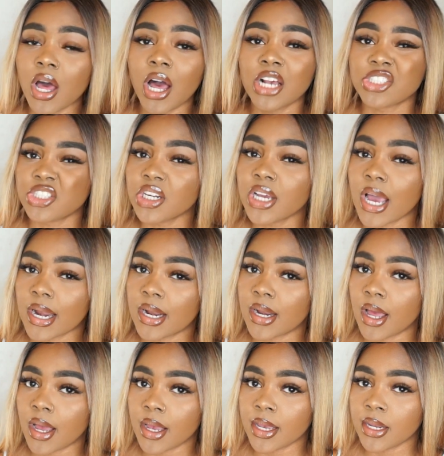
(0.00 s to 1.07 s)
I should have got a
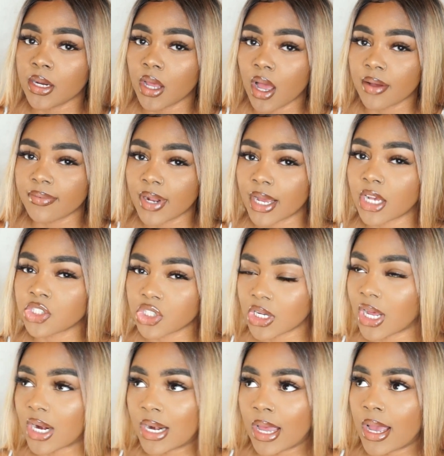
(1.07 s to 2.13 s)
nine. I feel like I should
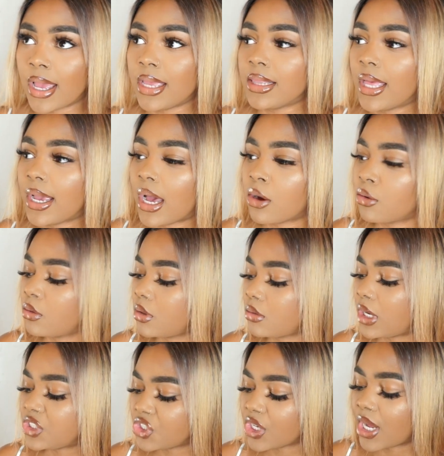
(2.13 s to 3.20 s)
have got a nine. Like, I don't know.
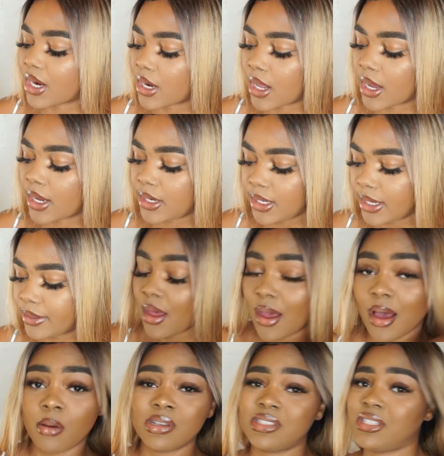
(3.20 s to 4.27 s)
I should have got a nine, yeah.
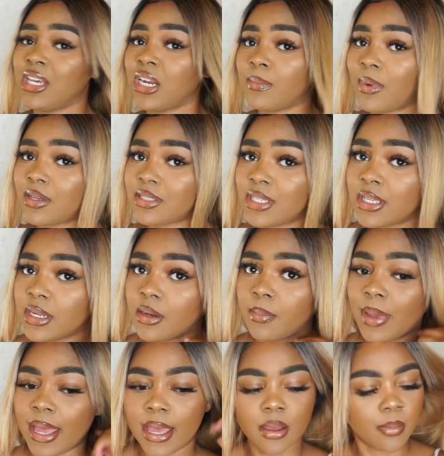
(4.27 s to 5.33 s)
I was thinking about sending it
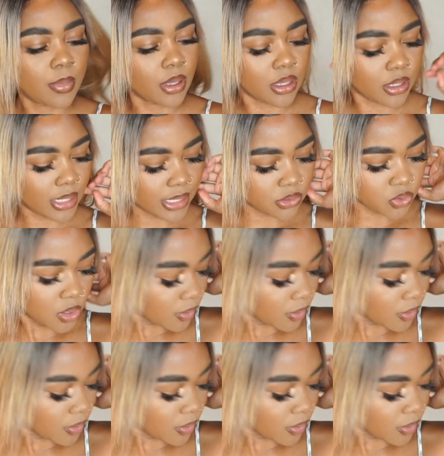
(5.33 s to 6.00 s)
back, but like, do